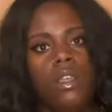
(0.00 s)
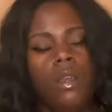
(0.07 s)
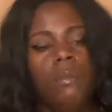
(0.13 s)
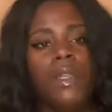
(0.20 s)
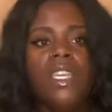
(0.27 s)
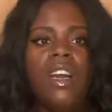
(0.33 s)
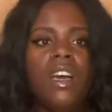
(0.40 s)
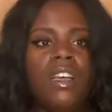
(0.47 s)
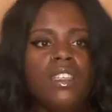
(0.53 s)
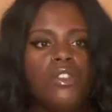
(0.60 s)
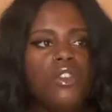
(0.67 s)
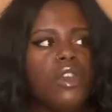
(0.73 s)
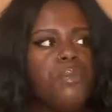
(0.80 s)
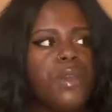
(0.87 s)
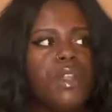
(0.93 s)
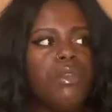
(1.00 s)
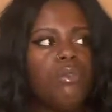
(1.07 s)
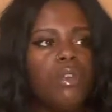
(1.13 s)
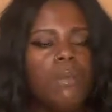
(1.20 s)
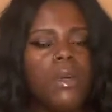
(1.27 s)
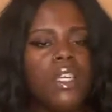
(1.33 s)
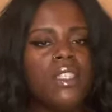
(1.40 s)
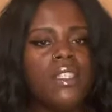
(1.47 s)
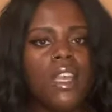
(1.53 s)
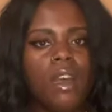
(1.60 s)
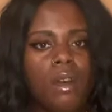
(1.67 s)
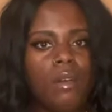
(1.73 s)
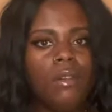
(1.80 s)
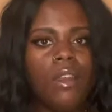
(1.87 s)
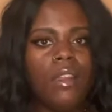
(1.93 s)
Because you could be 3 months
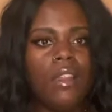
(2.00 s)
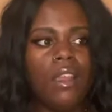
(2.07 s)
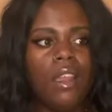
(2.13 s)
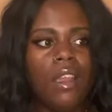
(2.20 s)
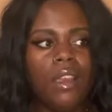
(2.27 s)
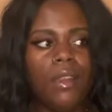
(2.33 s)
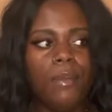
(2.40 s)
out and then